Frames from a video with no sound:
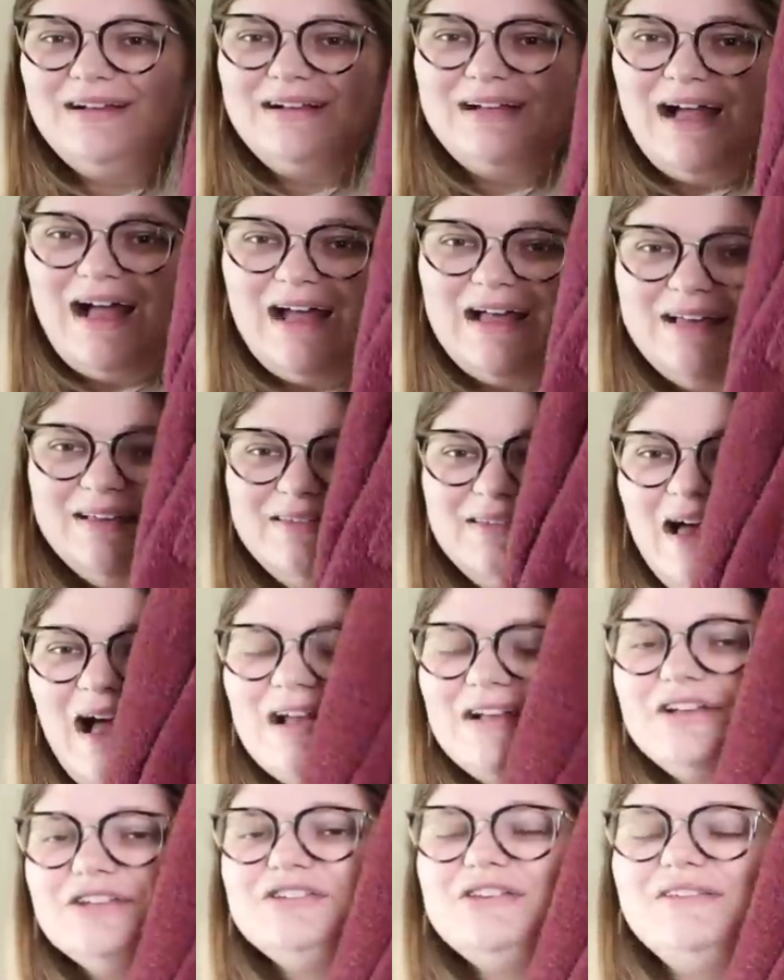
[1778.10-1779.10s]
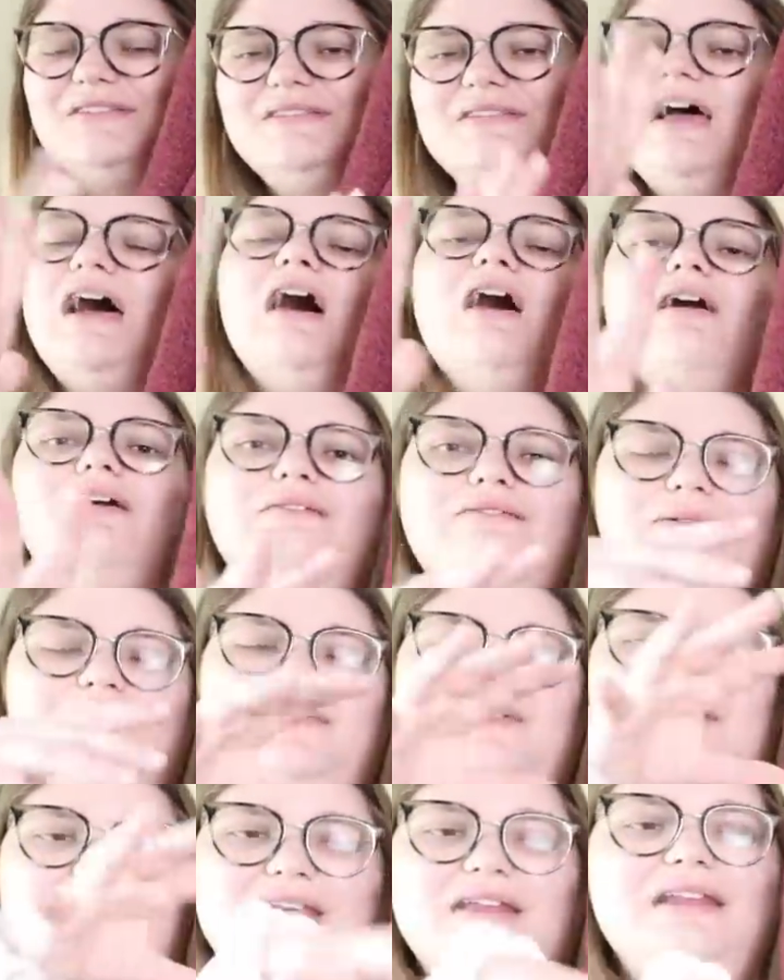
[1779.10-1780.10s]
Guys, I could just tell from
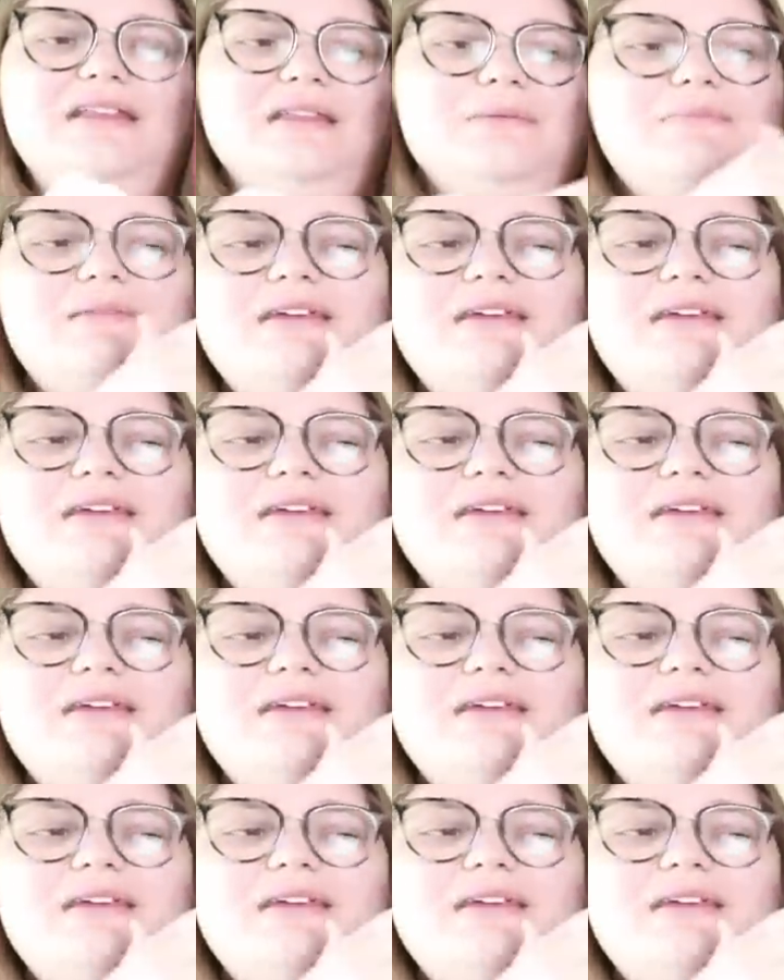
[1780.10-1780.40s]
seeing it in the